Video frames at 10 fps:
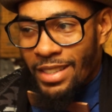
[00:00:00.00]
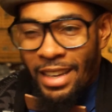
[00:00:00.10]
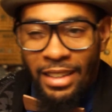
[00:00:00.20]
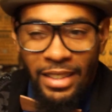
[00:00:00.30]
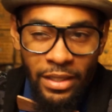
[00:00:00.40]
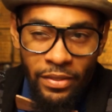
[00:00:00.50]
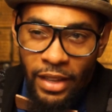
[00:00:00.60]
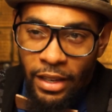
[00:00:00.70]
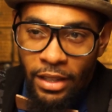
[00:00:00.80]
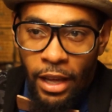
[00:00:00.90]
kind of live
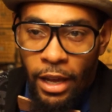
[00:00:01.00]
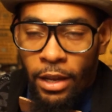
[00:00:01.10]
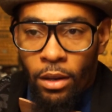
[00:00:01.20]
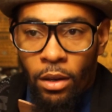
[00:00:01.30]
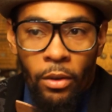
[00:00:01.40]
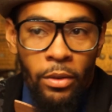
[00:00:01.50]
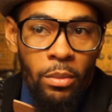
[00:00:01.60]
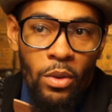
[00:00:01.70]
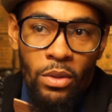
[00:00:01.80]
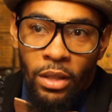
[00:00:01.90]
day to day on the
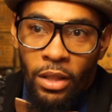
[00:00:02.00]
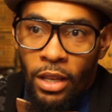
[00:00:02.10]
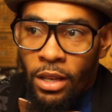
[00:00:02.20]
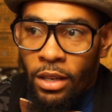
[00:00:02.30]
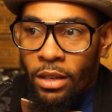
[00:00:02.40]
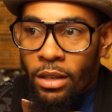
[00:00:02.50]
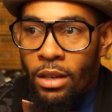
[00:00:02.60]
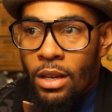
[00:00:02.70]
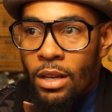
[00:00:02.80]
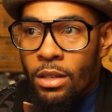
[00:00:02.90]
music thing
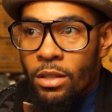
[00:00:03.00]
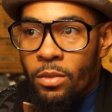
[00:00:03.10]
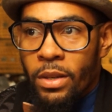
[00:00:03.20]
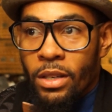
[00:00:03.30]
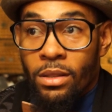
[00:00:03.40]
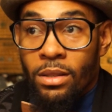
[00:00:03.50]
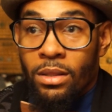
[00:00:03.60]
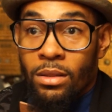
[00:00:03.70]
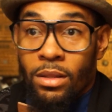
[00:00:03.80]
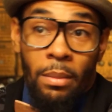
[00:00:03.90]
just because
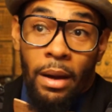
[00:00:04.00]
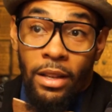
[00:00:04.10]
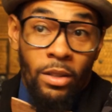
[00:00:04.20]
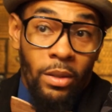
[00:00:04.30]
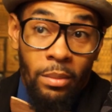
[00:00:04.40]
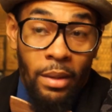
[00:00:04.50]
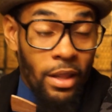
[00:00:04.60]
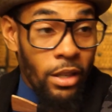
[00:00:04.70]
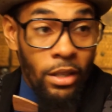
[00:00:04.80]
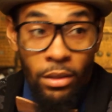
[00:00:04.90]
somebody told them that
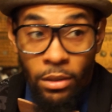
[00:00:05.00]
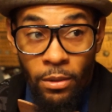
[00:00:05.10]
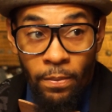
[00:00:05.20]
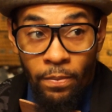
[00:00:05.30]
they couldn't,